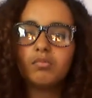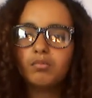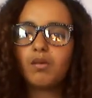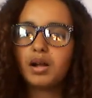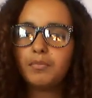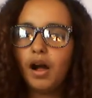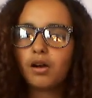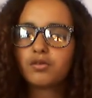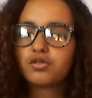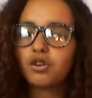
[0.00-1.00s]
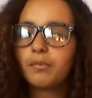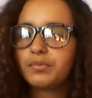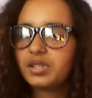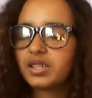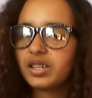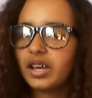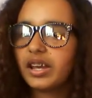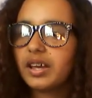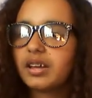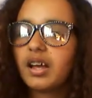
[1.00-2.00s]
my parent shop didn't get
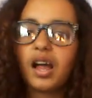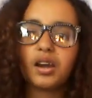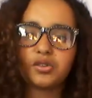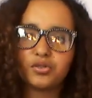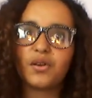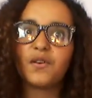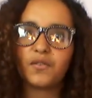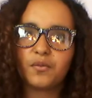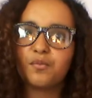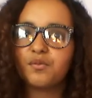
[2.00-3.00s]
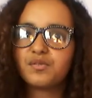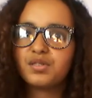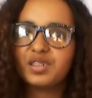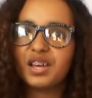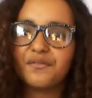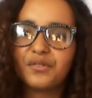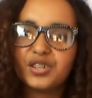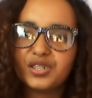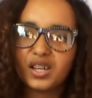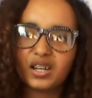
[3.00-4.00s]
it, and I saw it from
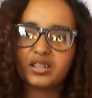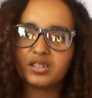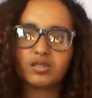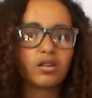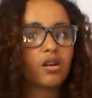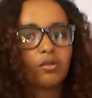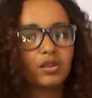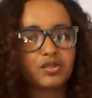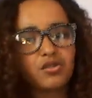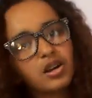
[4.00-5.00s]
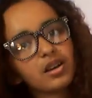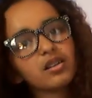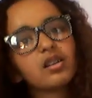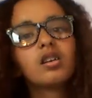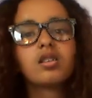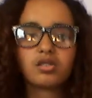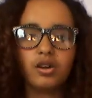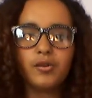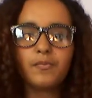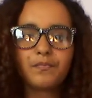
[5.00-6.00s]
Savers, and I said, oh, let's try it,
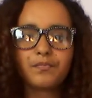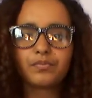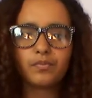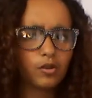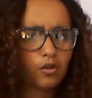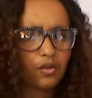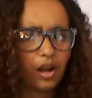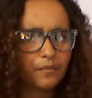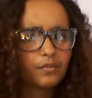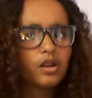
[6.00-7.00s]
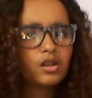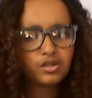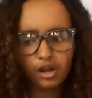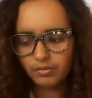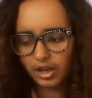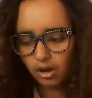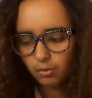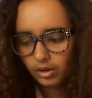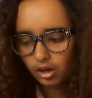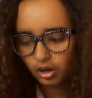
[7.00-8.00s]
so, got that. So now
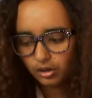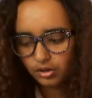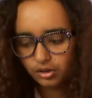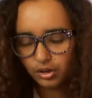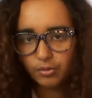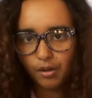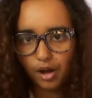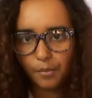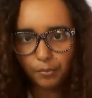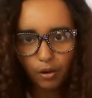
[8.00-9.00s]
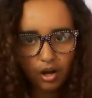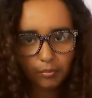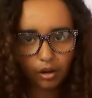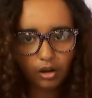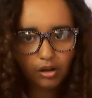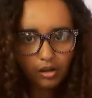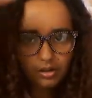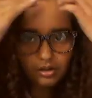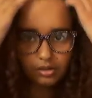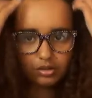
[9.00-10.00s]
we are going to do Primark,
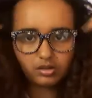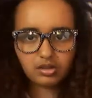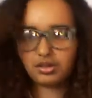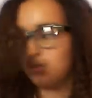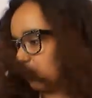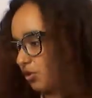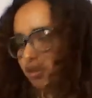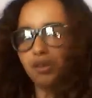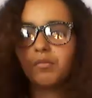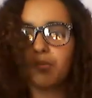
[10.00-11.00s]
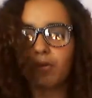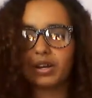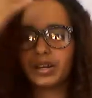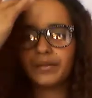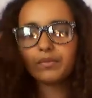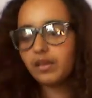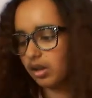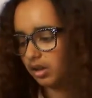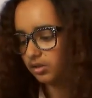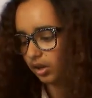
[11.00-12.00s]
because I just want to show them quickly.
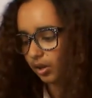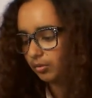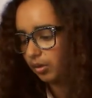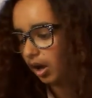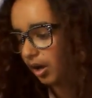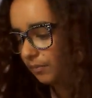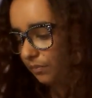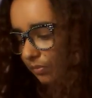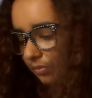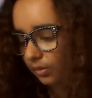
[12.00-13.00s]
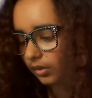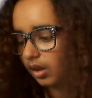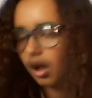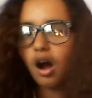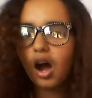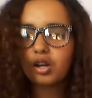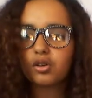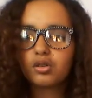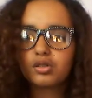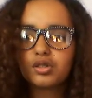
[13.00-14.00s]
So I
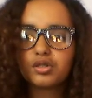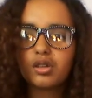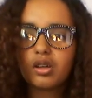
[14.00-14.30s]
got